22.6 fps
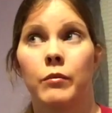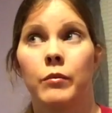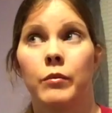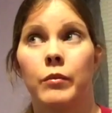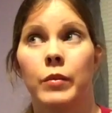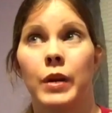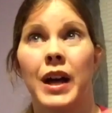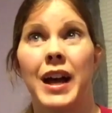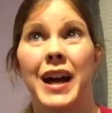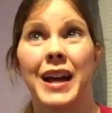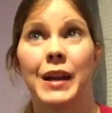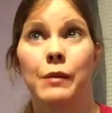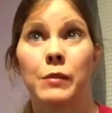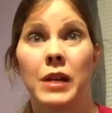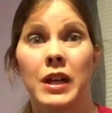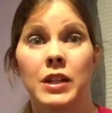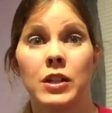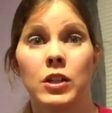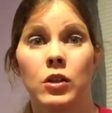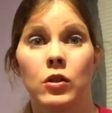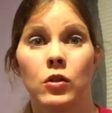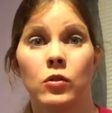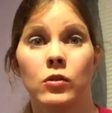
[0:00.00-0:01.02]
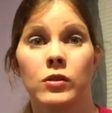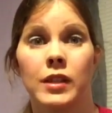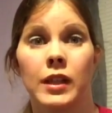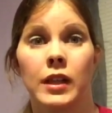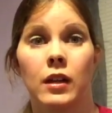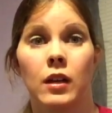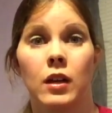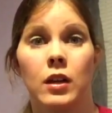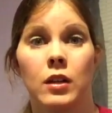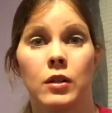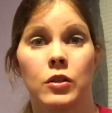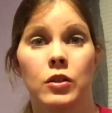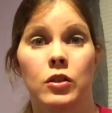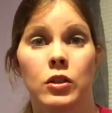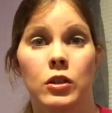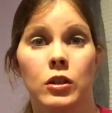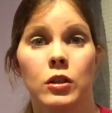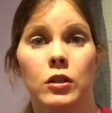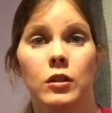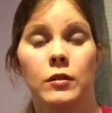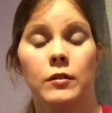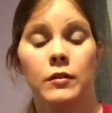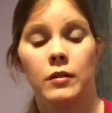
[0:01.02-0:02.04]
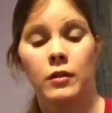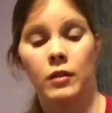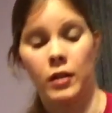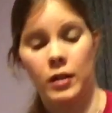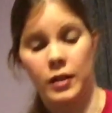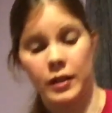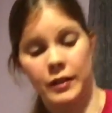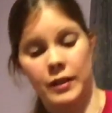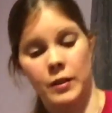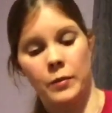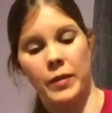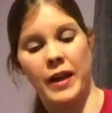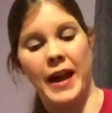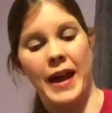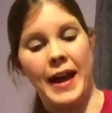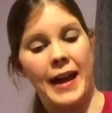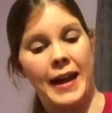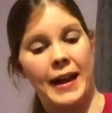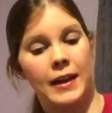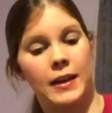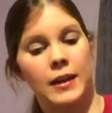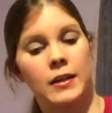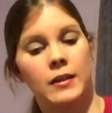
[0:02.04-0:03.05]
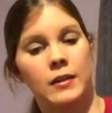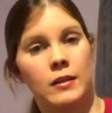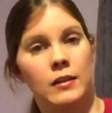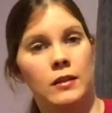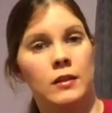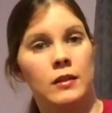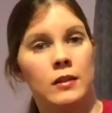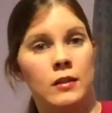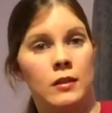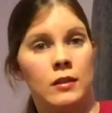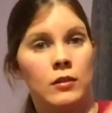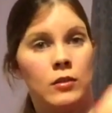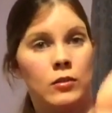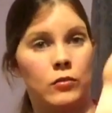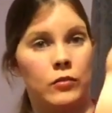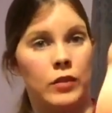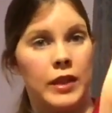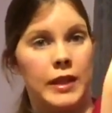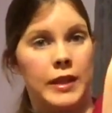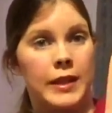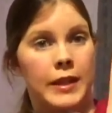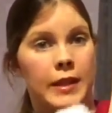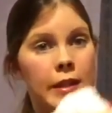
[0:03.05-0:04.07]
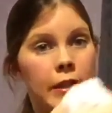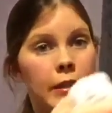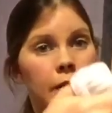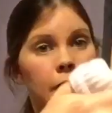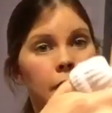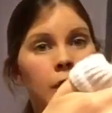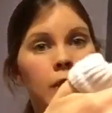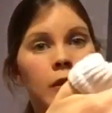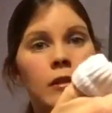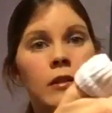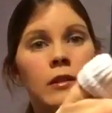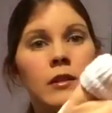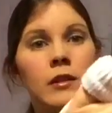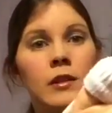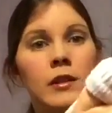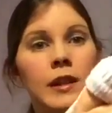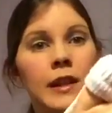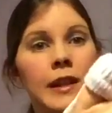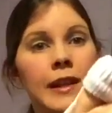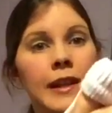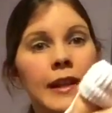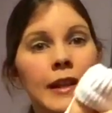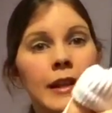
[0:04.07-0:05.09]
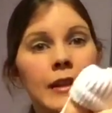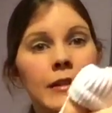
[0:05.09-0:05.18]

behind my toes, like under on the pad right here. I had